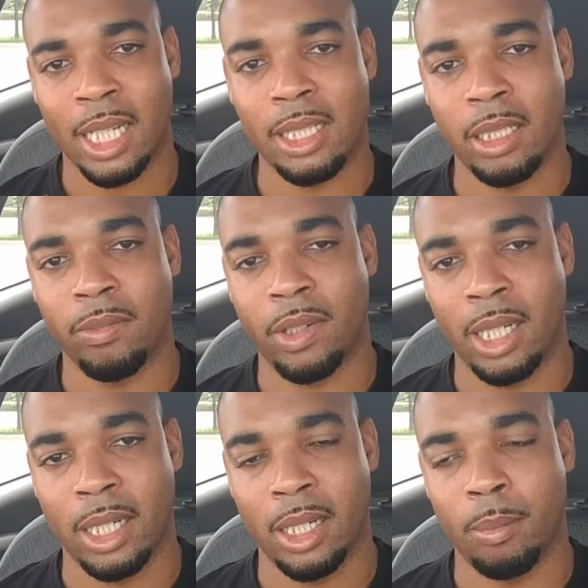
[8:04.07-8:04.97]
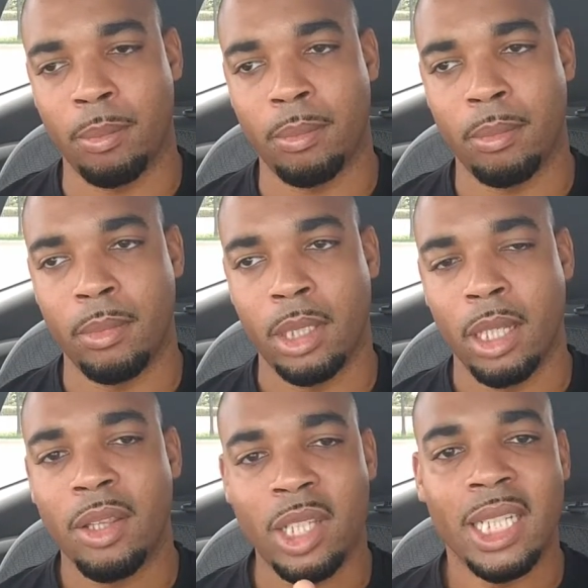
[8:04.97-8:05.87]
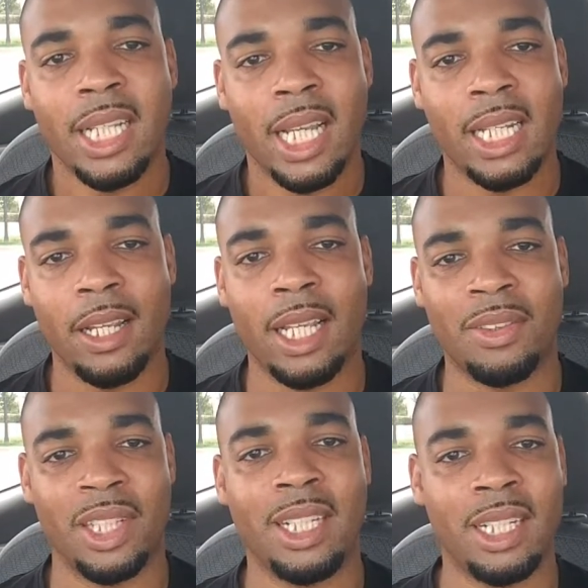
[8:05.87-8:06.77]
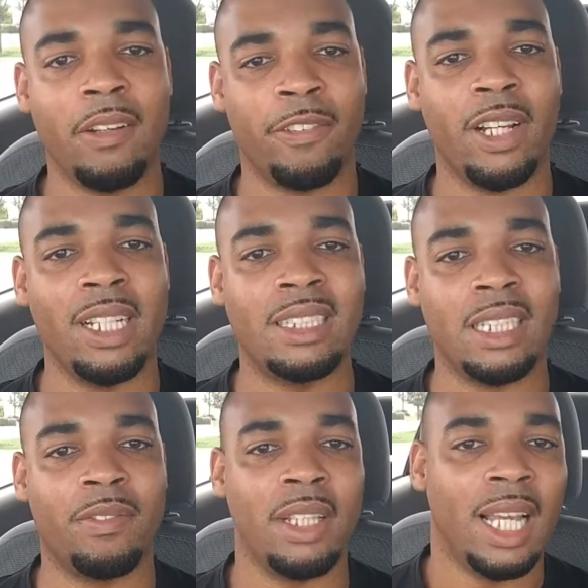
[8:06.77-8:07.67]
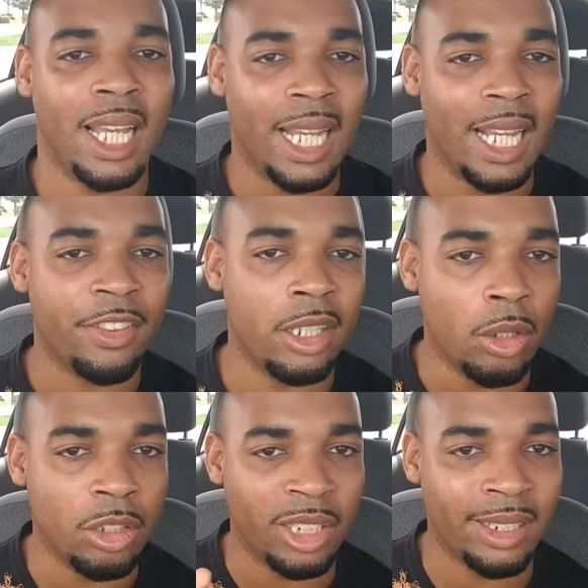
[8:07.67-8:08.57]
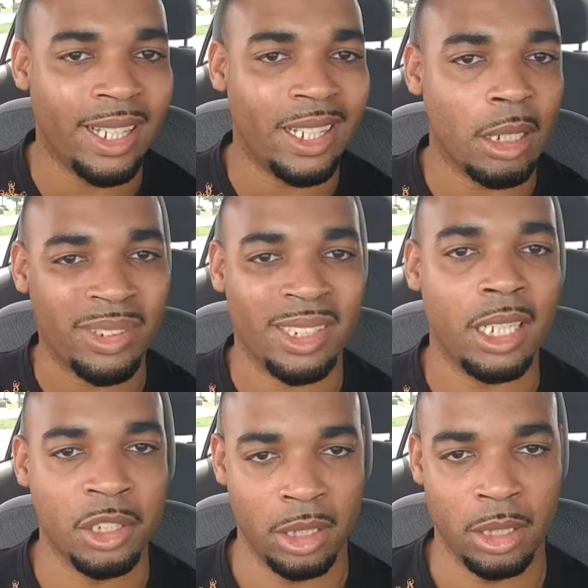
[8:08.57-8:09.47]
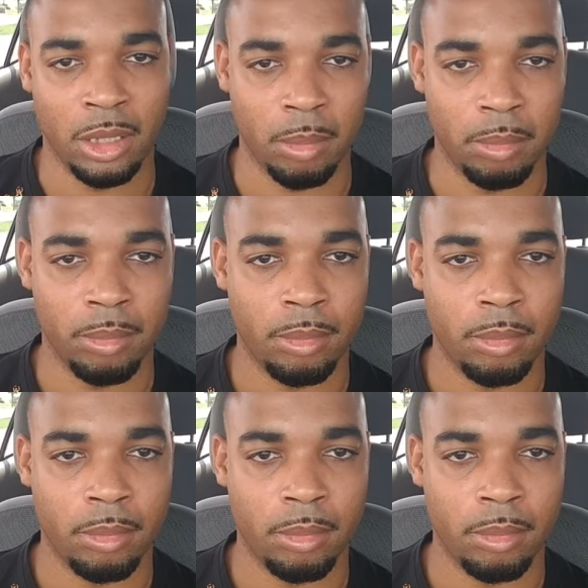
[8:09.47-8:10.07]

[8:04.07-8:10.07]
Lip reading: kind of think in a phrase of ethnogenetic protectionism.